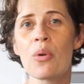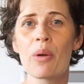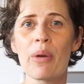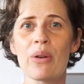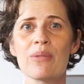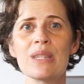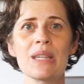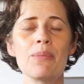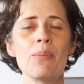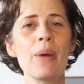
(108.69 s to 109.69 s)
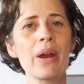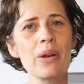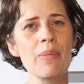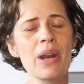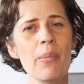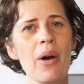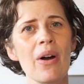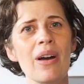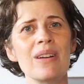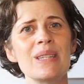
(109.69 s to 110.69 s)
hormones and
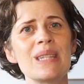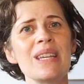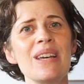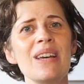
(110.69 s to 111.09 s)
perimenopause.